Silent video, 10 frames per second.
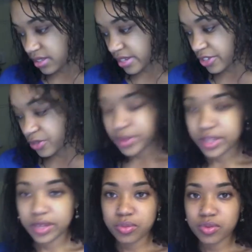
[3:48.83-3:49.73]
Tests are really
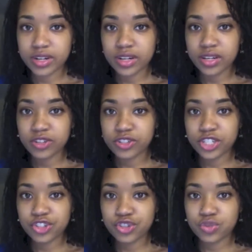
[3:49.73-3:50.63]
important, and your
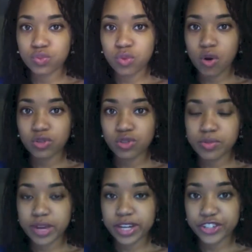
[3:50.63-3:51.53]
teachers won't
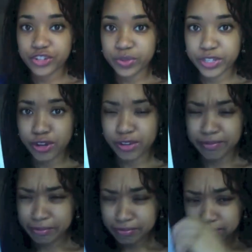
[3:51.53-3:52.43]
remind you when
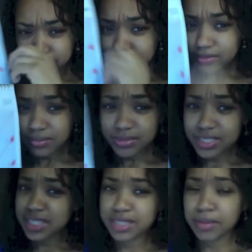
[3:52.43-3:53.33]

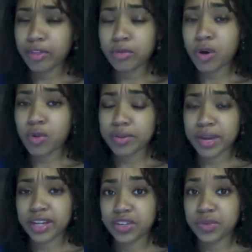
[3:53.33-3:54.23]
some of them won't
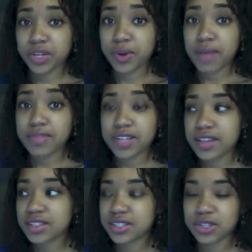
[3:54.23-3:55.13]
remind you when you have
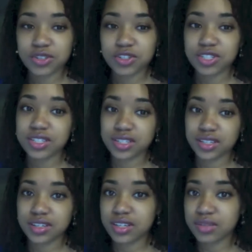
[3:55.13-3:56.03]
tests, so you just need
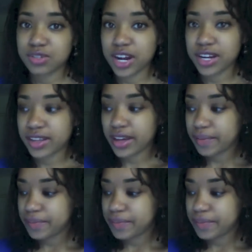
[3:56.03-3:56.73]
to keep track of that.